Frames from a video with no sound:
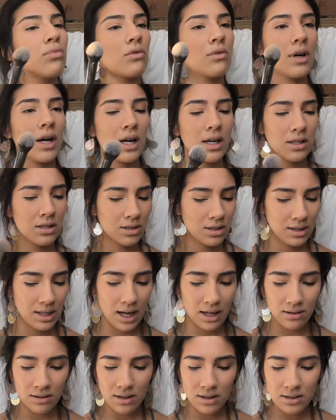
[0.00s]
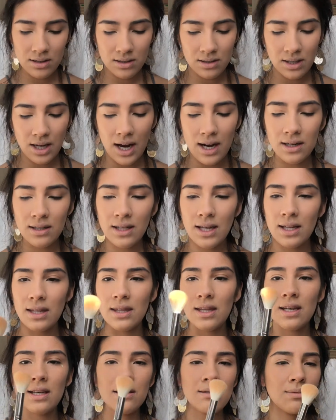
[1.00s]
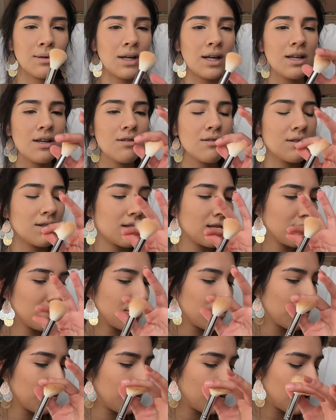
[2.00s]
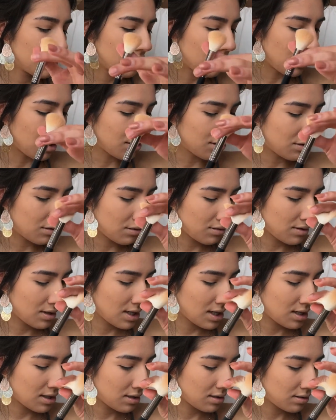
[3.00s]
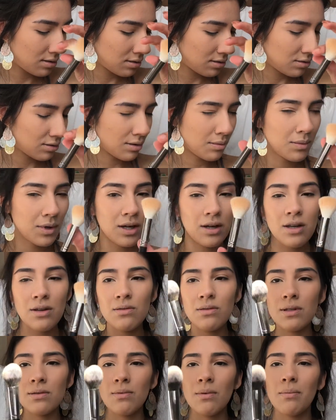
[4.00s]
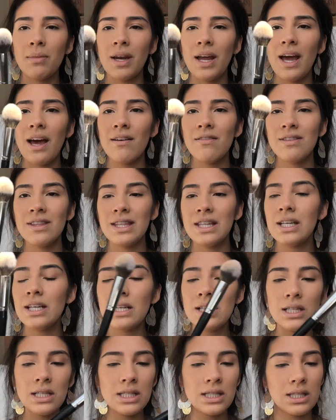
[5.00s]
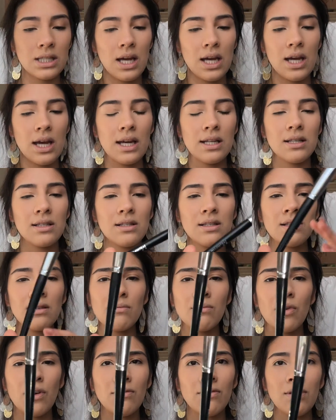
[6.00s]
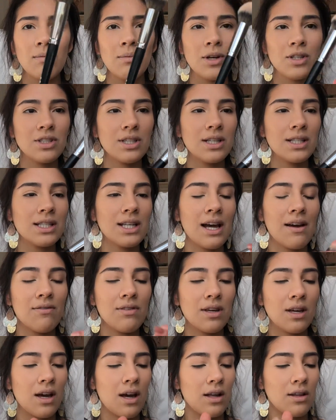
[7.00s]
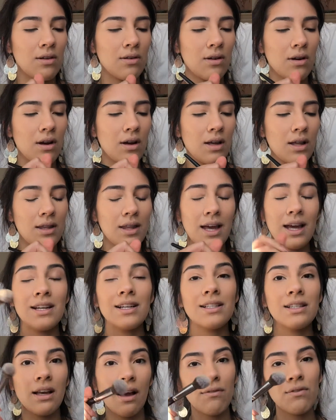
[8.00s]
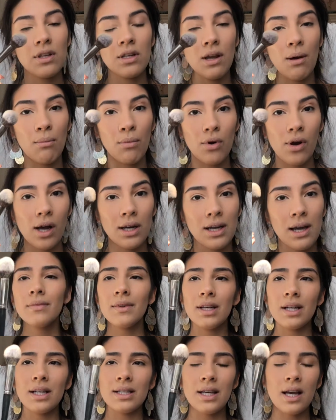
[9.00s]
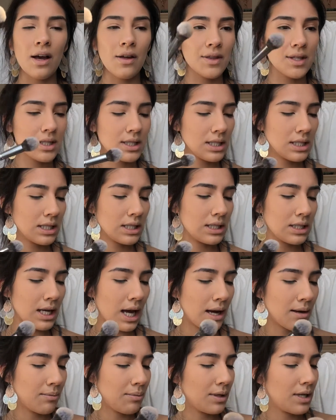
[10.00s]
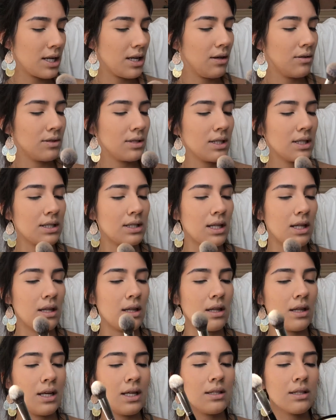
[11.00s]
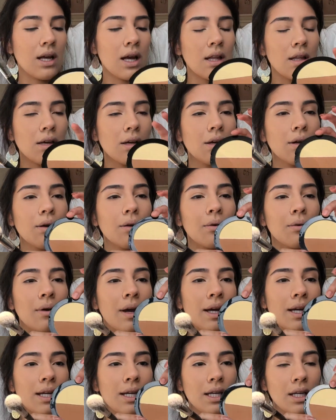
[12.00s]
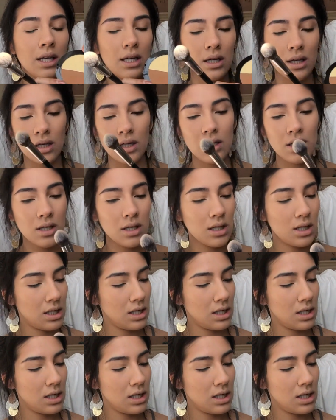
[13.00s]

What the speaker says: brush that looks kind of like this, but I use this one for the contouring, so I'm not gonna use this one. But I have this, and this is a Morphe brush. It doesn't have the color, it doesn't have the number on it because I got this in a set, but he uses this color right here